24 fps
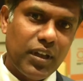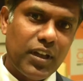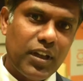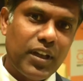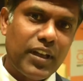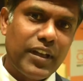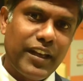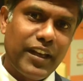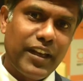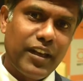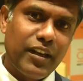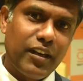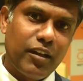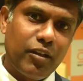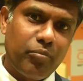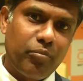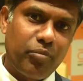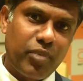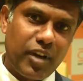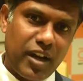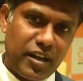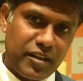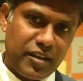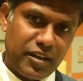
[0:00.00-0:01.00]
in
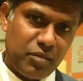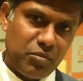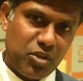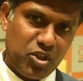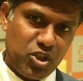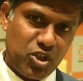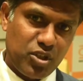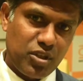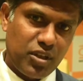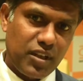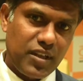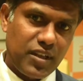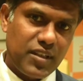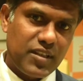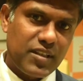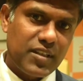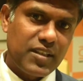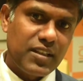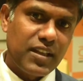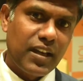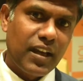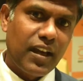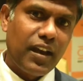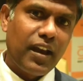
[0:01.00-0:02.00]
plant and machineries,
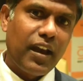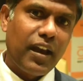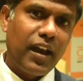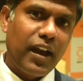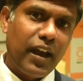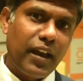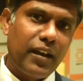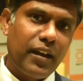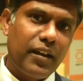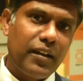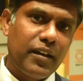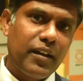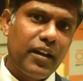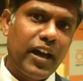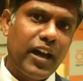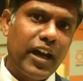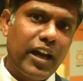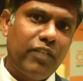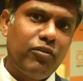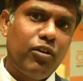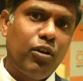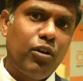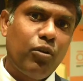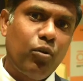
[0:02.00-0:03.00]
and have
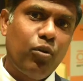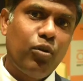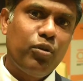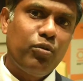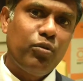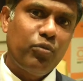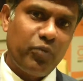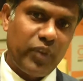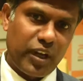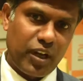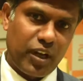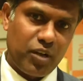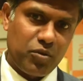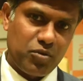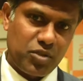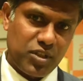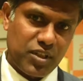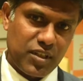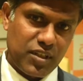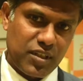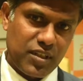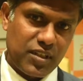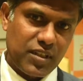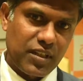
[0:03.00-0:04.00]
our own
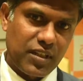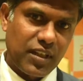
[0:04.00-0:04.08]
warehouses.